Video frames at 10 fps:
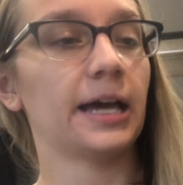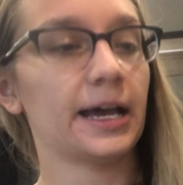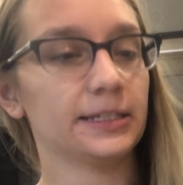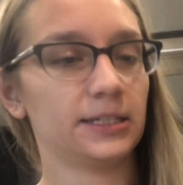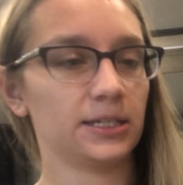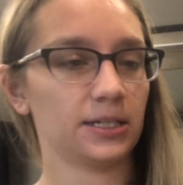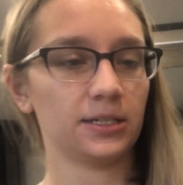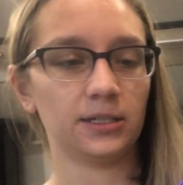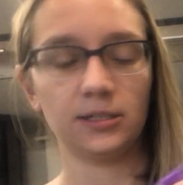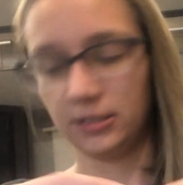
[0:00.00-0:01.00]
last
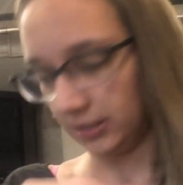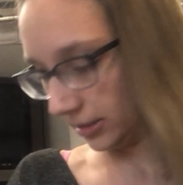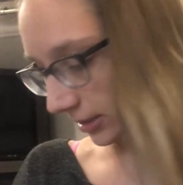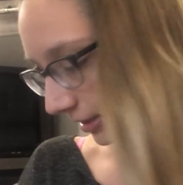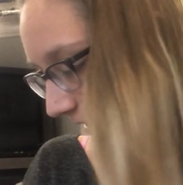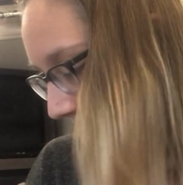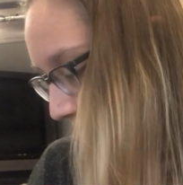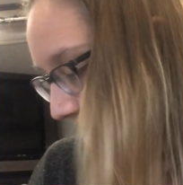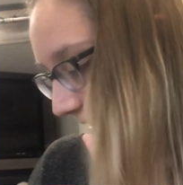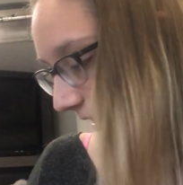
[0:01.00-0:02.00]
thing
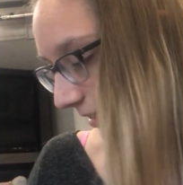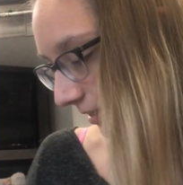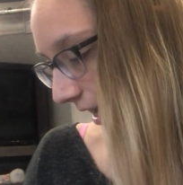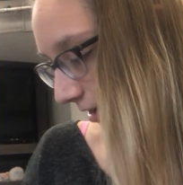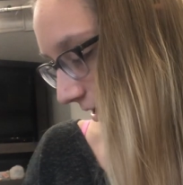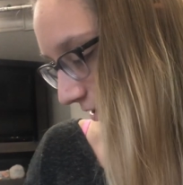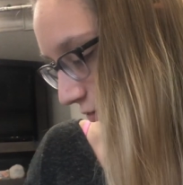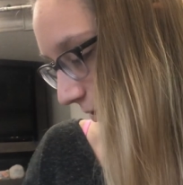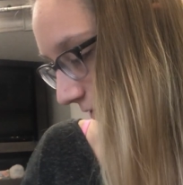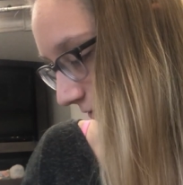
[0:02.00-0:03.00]
will be that Saturday the
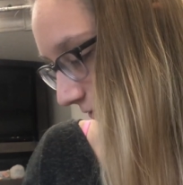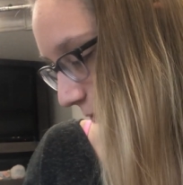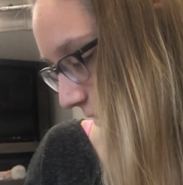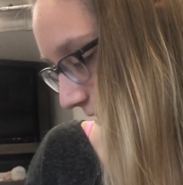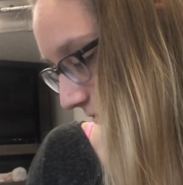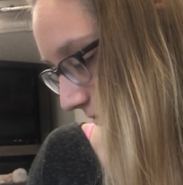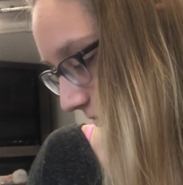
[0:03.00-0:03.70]
24th,